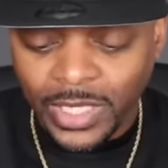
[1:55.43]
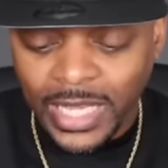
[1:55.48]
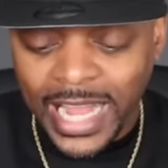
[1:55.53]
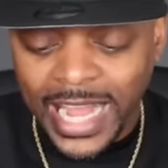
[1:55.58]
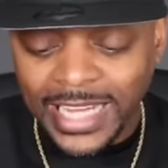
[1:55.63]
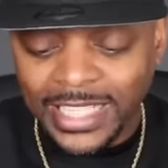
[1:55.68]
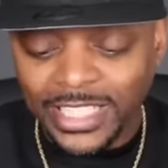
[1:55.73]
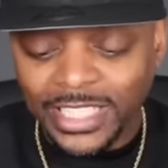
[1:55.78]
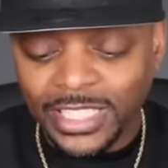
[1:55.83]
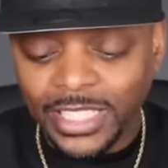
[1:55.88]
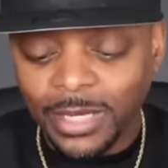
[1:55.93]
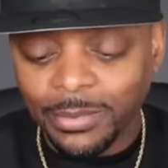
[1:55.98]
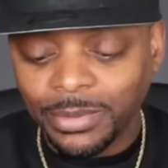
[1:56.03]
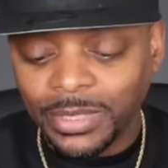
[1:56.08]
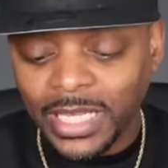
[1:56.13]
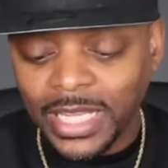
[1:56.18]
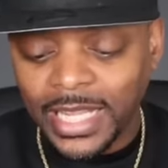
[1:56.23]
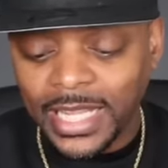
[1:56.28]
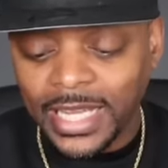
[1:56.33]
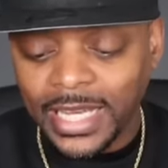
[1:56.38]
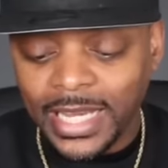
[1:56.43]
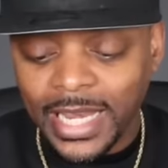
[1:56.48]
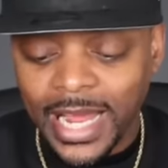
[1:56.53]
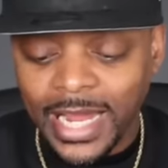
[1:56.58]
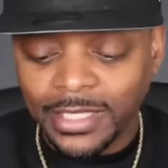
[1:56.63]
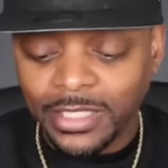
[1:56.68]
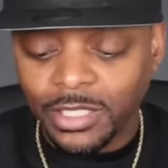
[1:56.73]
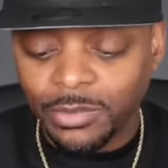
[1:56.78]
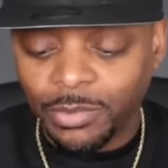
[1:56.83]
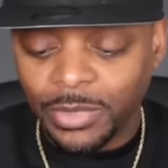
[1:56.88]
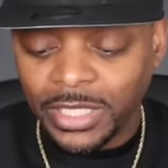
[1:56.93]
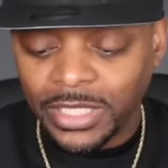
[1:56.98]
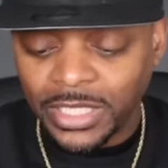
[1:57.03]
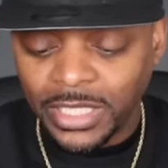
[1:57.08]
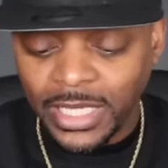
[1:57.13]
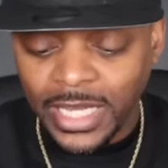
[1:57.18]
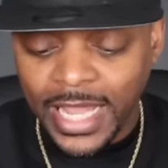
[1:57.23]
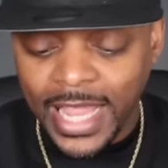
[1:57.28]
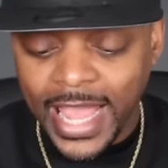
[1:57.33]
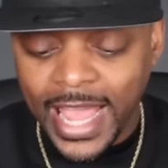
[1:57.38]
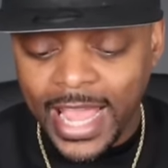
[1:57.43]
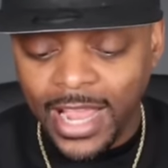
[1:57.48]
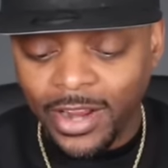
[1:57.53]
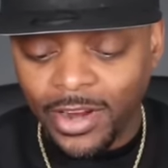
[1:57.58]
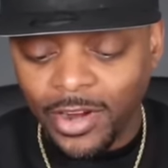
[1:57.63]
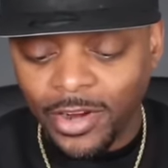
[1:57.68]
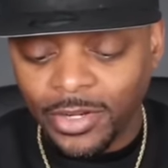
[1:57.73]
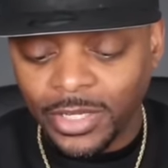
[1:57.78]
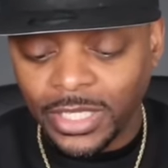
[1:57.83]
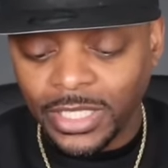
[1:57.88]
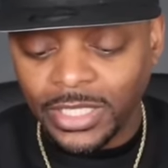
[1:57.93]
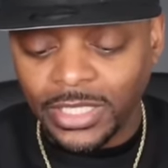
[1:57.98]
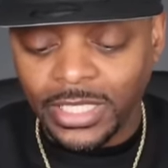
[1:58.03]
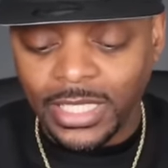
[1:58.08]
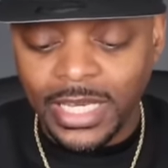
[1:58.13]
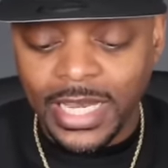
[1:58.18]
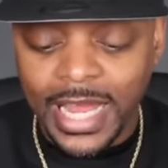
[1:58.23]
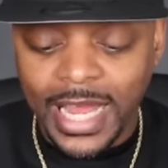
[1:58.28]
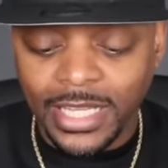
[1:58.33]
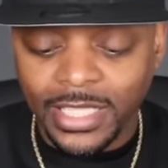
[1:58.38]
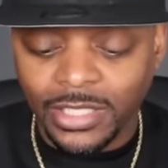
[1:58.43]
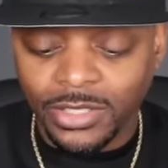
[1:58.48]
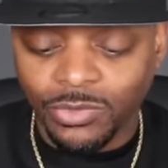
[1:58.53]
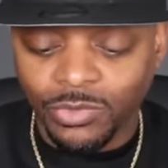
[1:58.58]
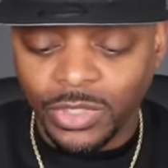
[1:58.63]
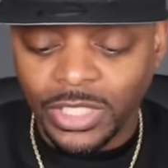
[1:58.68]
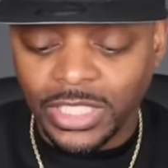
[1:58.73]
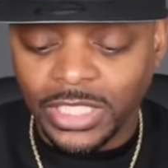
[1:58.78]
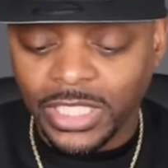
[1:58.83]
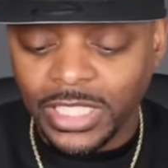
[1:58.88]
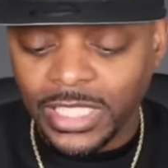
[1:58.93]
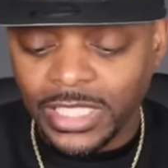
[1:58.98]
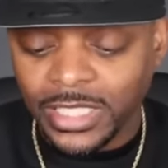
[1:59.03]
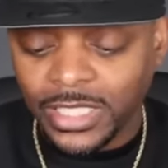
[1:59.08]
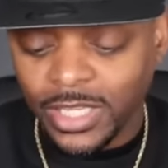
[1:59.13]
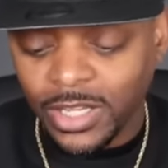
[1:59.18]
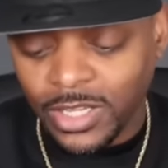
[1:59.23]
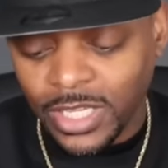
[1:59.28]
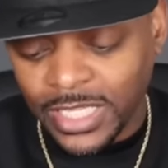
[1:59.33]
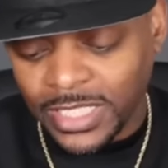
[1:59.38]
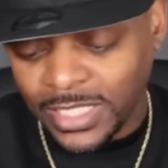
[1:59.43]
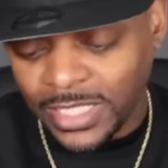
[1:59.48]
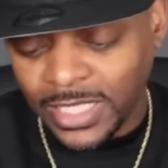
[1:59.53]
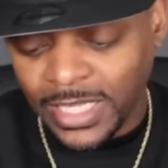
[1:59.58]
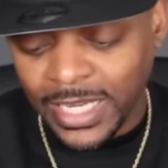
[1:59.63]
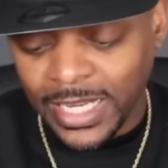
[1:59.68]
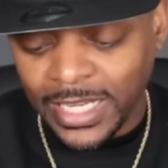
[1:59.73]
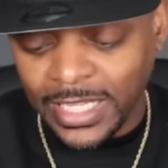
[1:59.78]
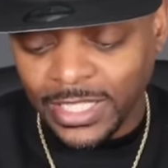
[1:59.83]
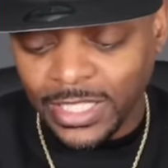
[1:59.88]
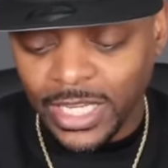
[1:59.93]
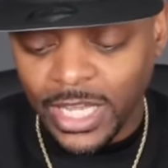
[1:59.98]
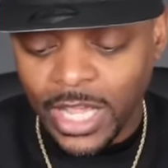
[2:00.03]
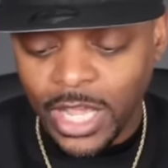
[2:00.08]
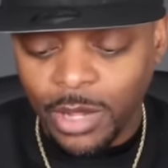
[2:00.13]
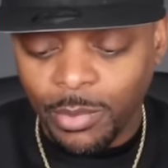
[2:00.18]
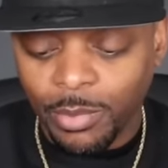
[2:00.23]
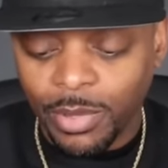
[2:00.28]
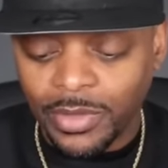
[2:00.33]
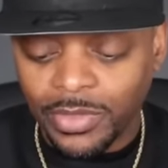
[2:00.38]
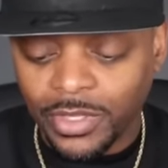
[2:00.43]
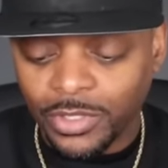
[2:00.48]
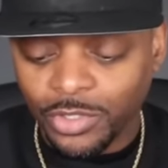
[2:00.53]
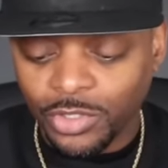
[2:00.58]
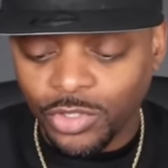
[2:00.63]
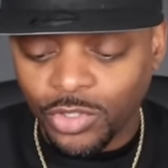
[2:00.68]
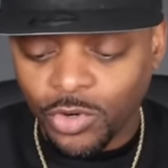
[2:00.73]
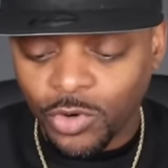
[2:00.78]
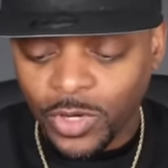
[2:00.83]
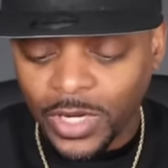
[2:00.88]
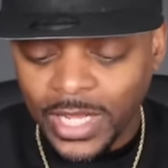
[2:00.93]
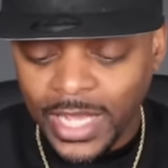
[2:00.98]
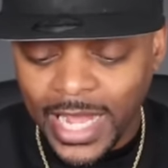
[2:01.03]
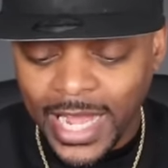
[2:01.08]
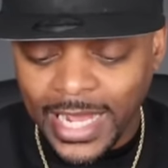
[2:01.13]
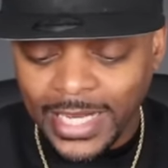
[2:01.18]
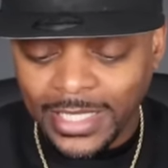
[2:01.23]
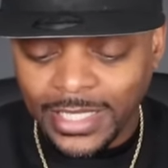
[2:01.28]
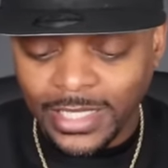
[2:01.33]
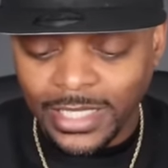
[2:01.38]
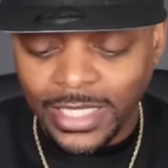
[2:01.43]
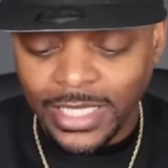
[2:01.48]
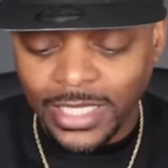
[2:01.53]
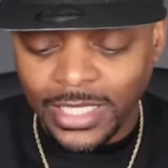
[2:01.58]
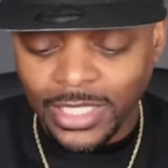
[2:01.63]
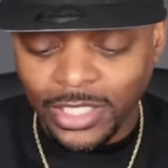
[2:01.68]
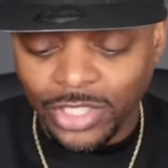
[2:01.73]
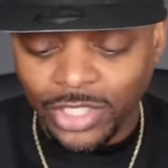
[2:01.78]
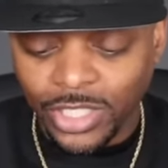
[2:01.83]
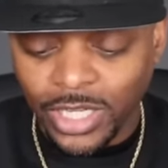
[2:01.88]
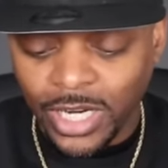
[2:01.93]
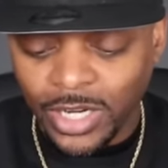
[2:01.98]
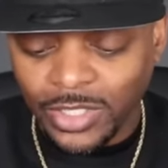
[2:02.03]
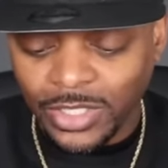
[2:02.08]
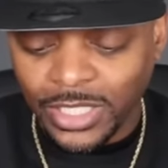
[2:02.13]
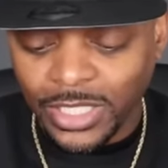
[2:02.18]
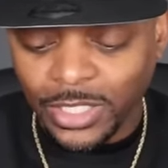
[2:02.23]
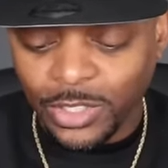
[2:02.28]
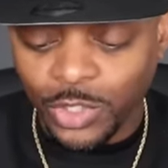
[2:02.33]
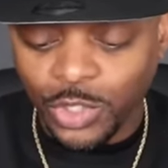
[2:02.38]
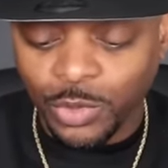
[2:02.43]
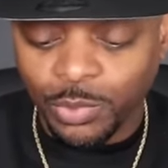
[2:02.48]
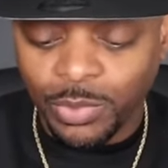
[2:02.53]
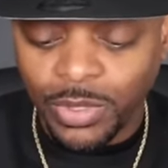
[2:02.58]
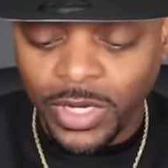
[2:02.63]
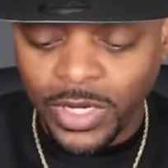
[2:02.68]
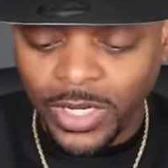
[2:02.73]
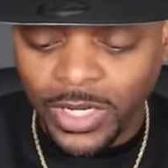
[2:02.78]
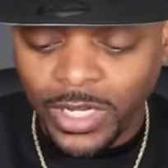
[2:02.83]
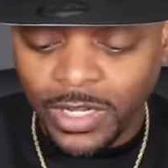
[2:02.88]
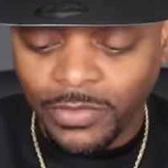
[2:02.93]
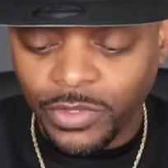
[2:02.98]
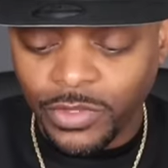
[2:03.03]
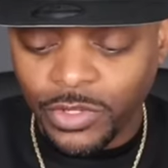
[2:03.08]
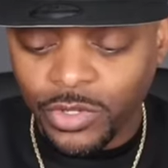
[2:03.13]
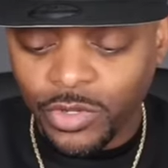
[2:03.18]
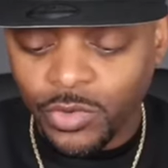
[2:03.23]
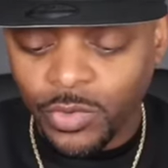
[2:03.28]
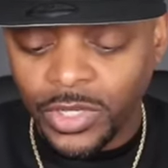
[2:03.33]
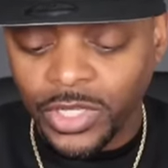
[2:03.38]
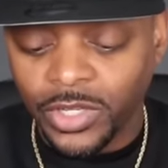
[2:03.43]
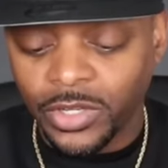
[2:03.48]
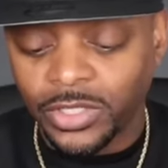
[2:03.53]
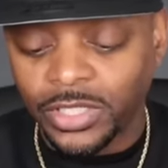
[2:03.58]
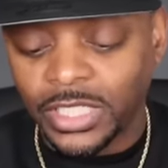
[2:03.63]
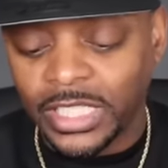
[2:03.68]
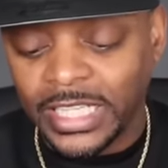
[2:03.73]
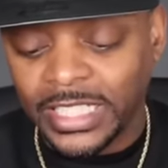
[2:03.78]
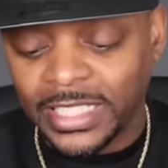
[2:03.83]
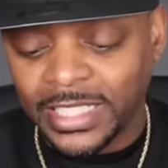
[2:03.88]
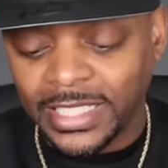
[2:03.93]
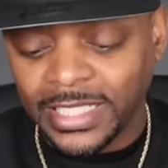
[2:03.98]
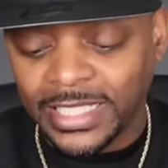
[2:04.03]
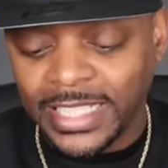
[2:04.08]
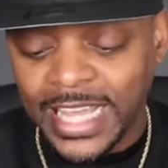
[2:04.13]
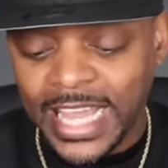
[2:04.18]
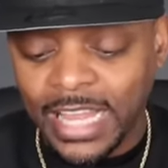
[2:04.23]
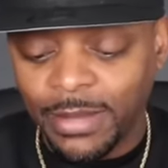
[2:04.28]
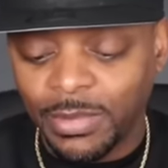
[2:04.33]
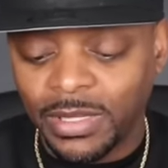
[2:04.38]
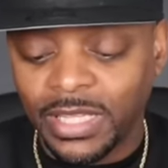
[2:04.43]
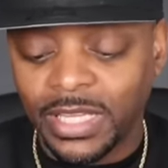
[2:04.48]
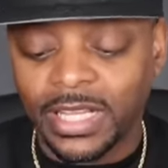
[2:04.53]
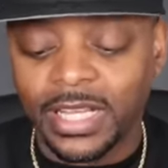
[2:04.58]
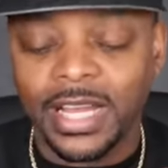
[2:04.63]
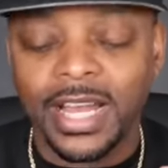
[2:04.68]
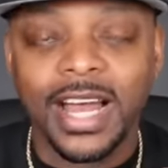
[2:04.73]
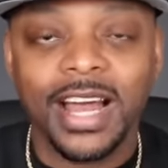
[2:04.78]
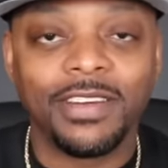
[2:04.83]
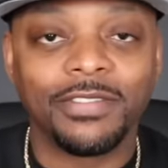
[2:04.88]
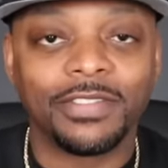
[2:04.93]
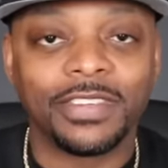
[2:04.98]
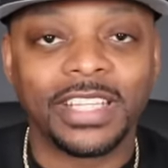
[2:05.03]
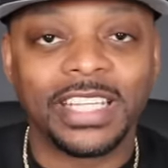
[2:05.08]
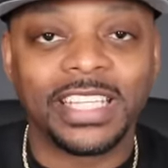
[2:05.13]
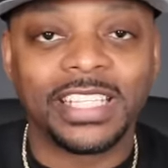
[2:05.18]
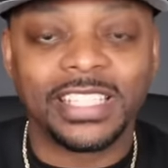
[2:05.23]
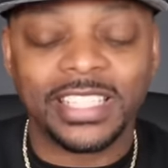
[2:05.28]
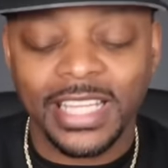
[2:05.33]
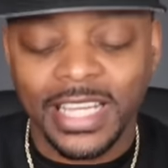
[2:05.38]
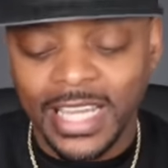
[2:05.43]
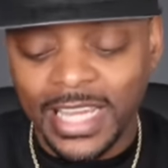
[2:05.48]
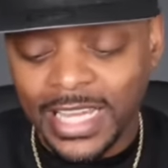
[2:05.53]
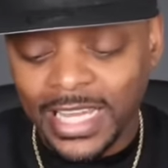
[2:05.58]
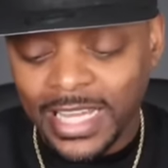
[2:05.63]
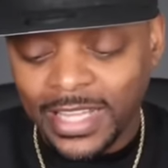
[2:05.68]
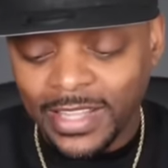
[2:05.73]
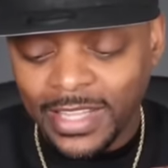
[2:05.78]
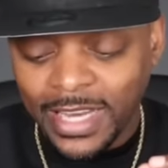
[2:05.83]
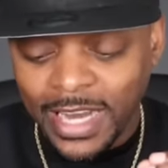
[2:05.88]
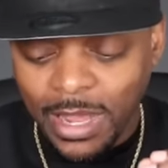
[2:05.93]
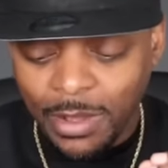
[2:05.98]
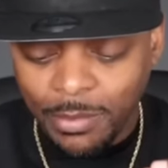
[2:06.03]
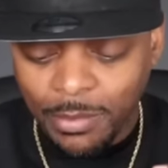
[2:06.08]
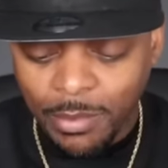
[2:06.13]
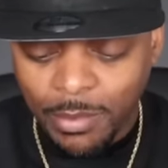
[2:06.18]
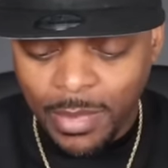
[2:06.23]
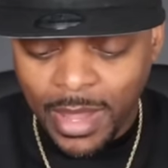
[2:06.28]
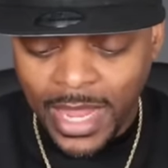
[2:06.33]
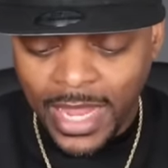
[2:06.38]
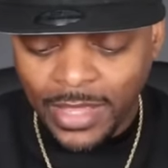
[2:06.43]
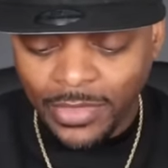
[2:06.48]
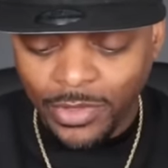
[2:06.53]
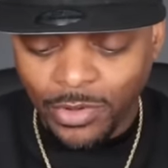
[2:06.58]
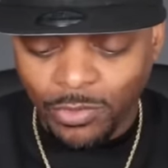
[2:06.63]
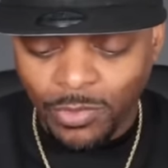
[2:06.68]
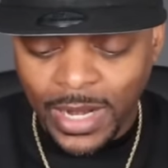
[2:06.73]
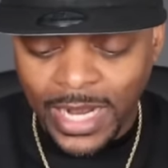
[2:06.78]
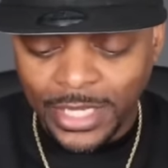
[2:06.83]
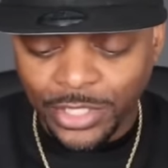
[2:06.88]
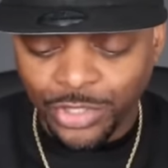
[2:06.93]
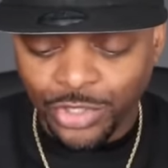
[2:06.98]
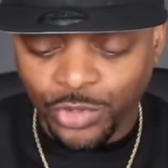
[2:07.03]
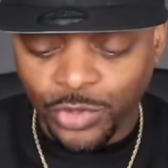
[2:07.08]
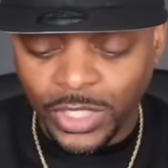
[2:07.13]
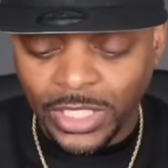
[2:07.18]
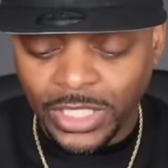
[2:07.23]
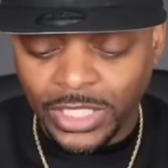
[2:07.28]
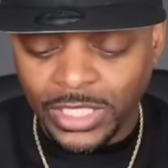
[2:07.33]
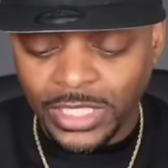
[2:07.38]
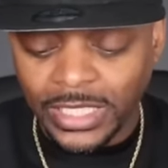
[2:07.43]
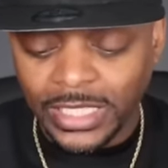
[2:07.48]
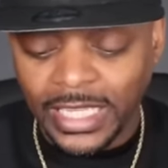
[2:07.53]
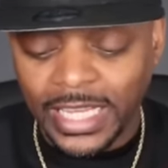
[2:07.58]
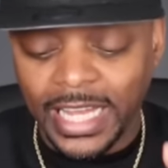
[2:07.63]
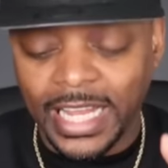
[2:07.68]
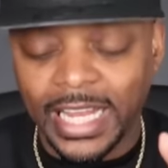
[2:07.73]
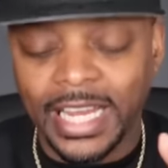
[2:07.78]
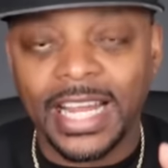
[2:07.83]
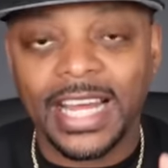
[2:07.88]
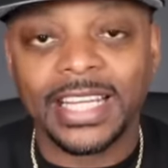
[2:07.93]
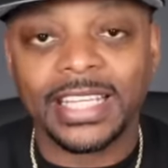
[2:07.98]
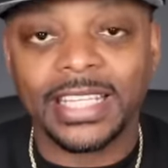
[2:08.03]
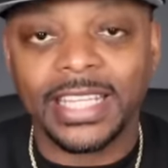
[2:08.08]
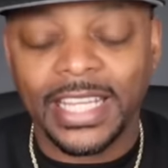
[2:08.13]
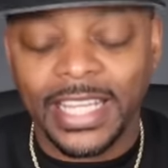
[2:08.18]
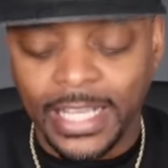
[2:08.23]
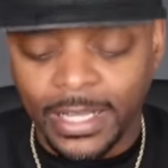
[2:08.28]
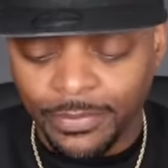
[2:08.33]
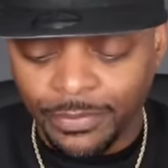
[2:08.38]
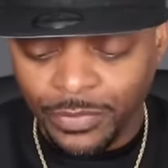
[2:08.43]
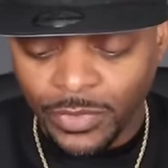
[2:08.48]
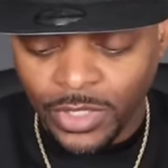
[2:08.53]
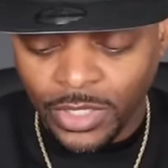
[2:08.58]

I jumped in, not to mention they had earnings, and that's risky as, as it is. But the story I seen, the charts, and the spirit you and your teachings gave me the confidence that I made the right choice, and I did.